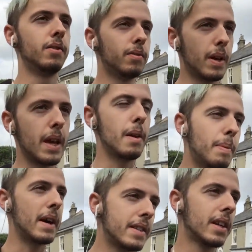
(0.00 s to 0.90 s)
we
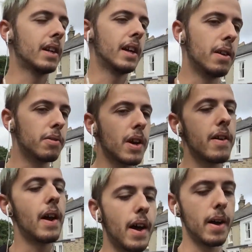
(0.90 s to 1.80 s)
basically was
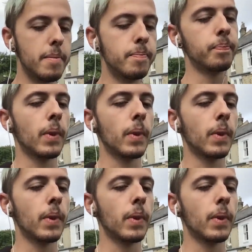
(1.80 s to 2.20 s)
going home,